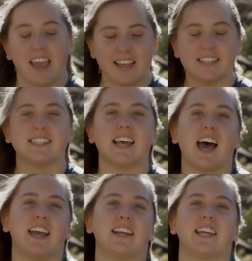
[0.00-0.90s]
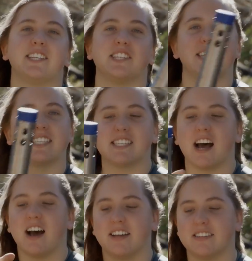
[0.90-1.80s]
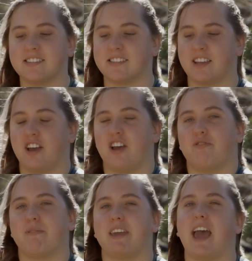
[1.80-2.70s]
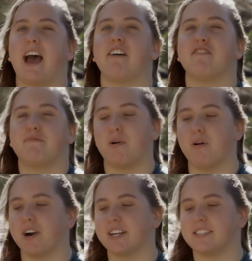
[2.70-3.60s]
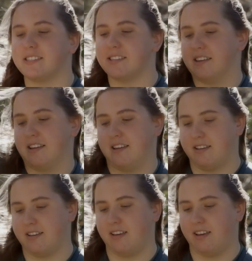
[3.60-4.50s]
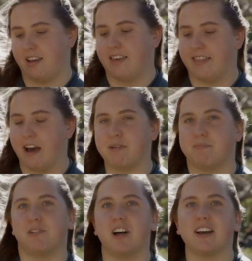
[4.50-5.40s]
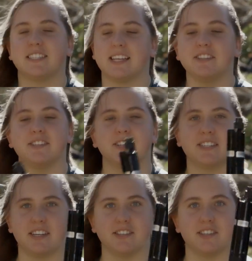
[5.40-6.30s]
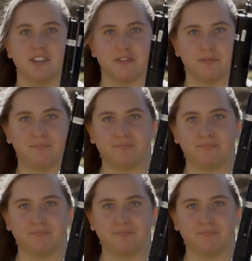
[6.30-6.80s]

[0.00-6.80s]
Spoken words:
Inside each of these sondes, we have ports that we plug sensors into.